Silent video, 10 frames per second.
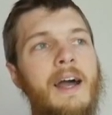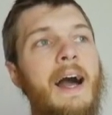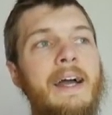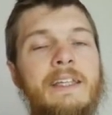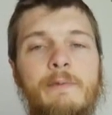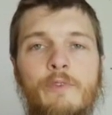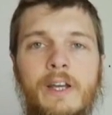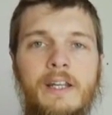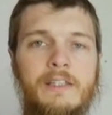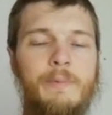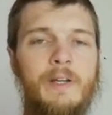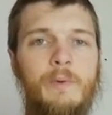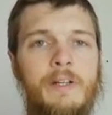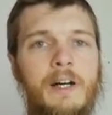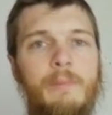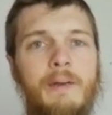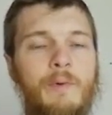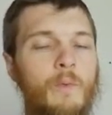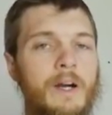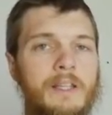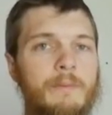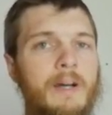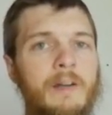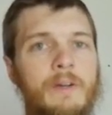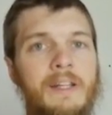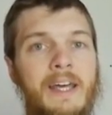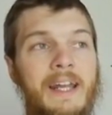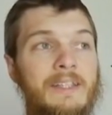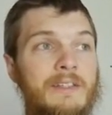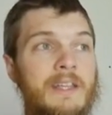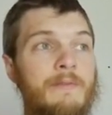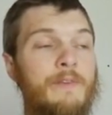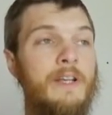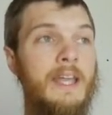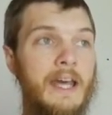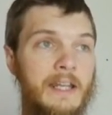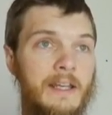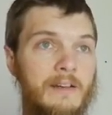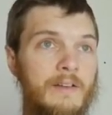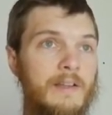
I keep forgetting to pick one up. I've been wanting to buy one, and I just keep forgetting.